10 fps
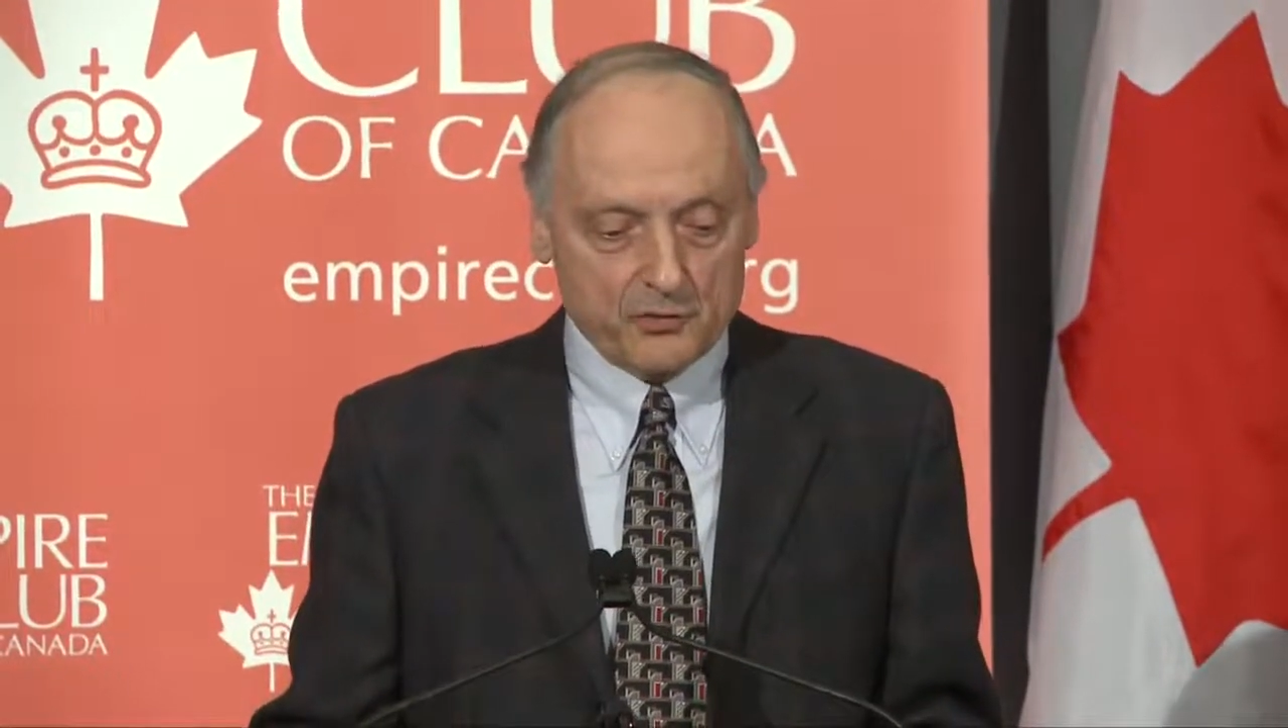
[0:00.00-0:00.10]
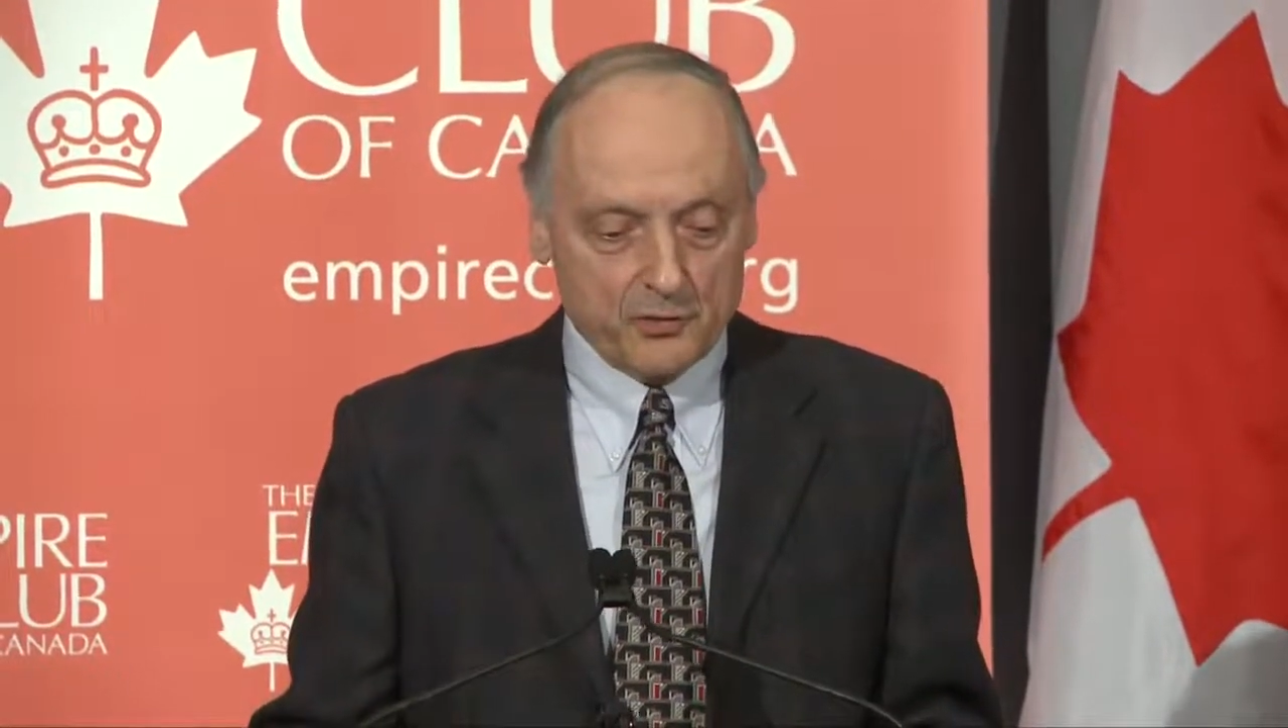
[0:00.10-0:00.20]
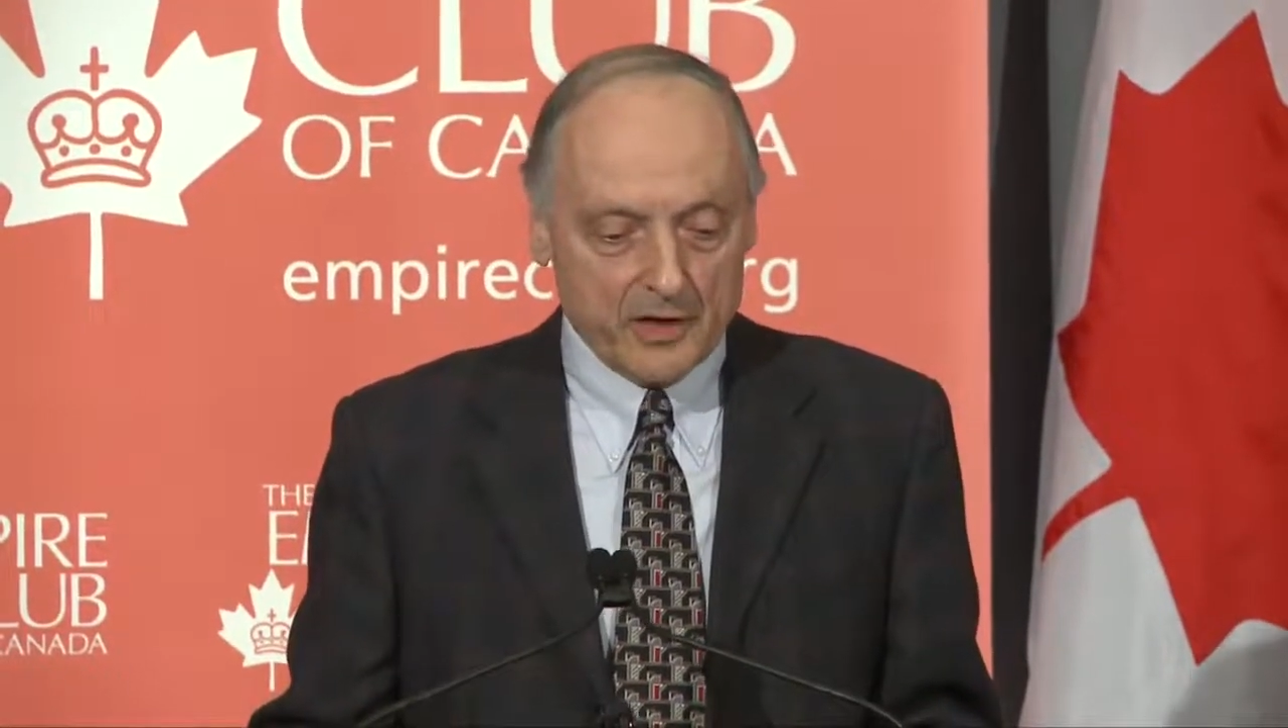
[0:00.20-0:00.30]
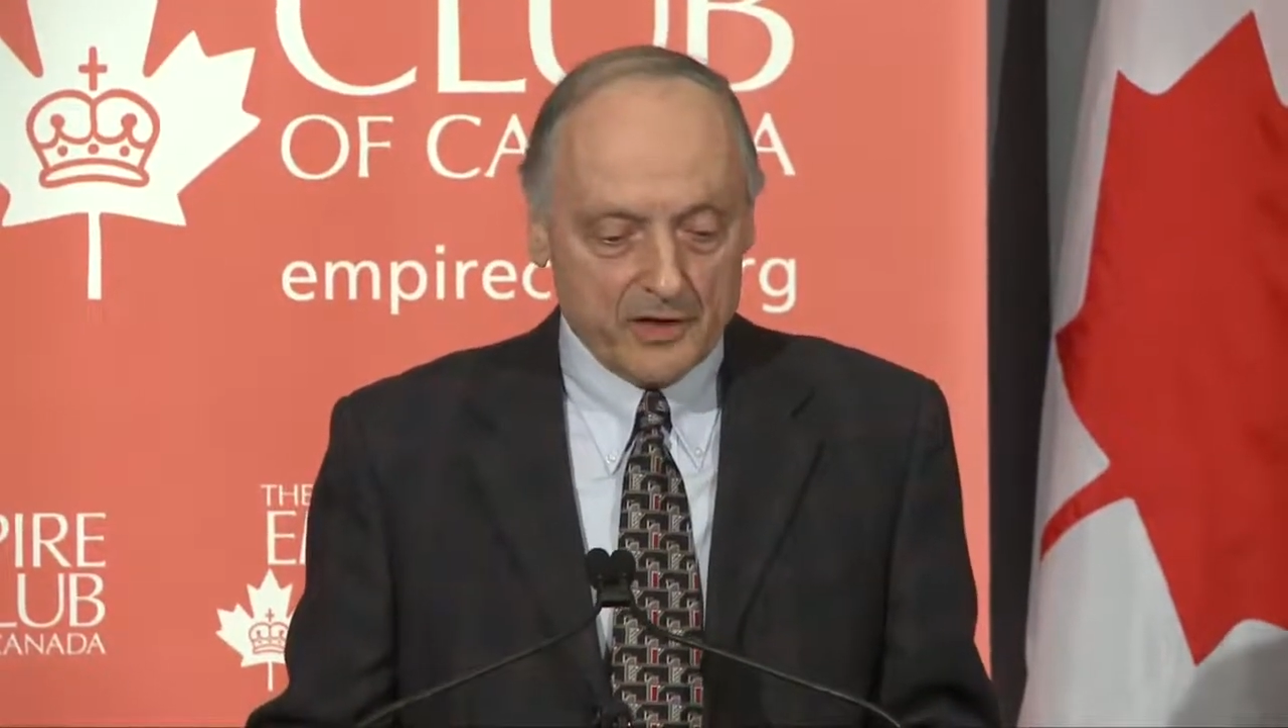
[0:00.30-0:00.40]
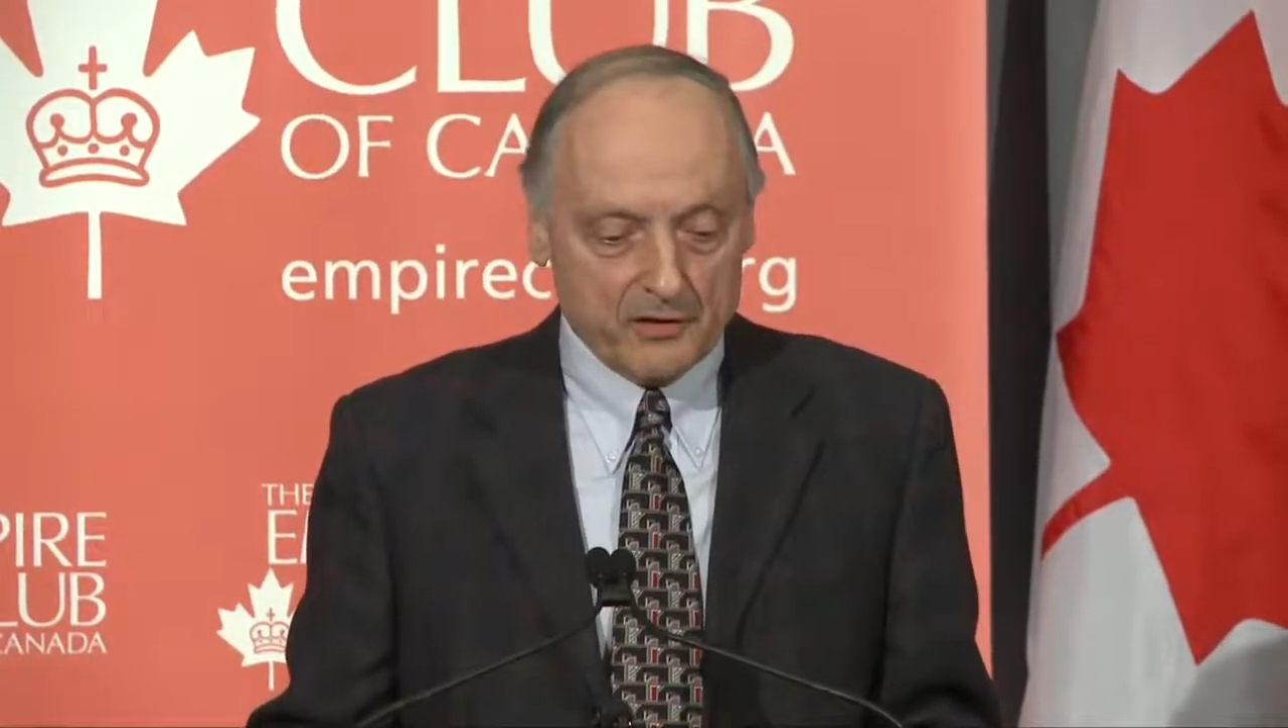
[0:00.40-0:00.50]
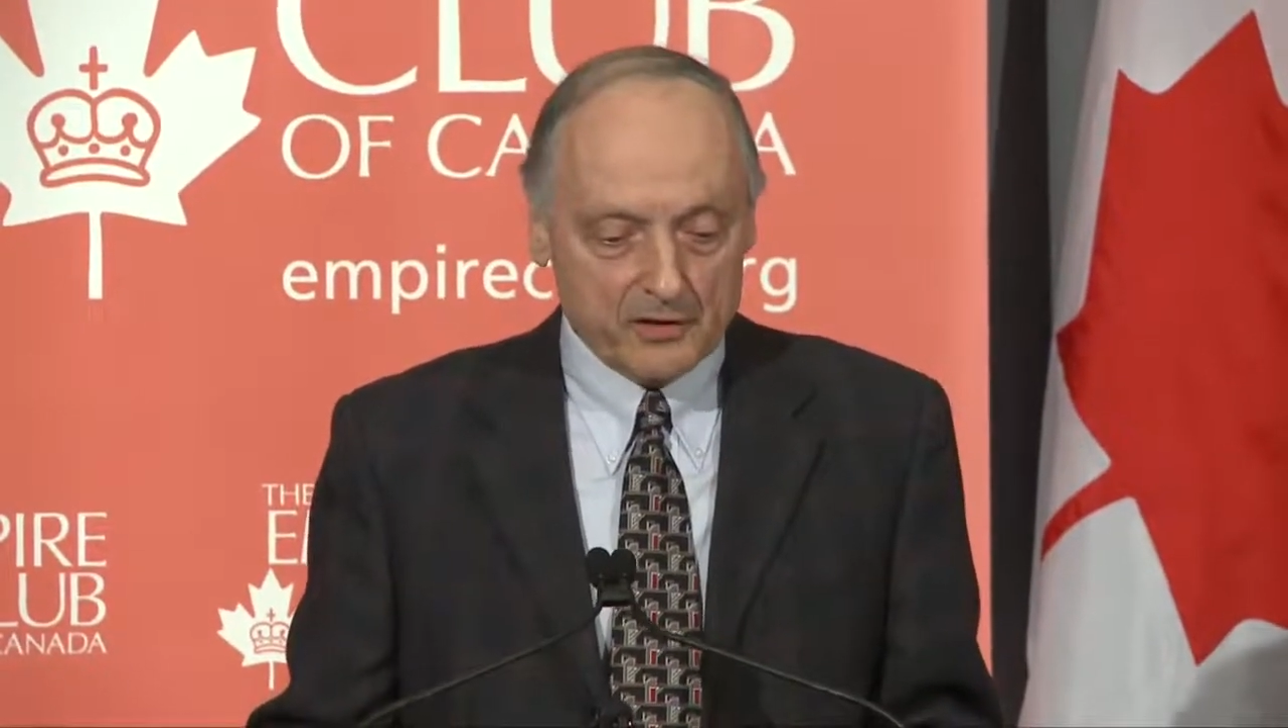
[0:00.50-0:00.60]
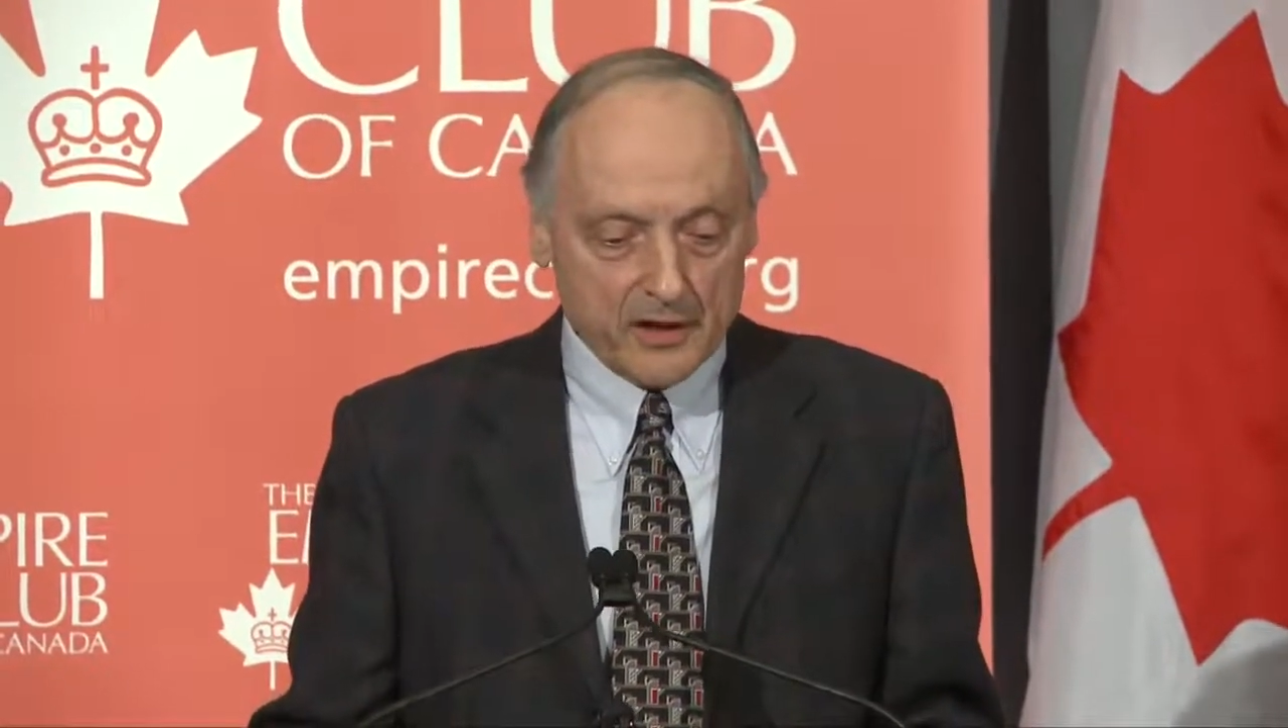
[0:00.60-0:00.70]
try your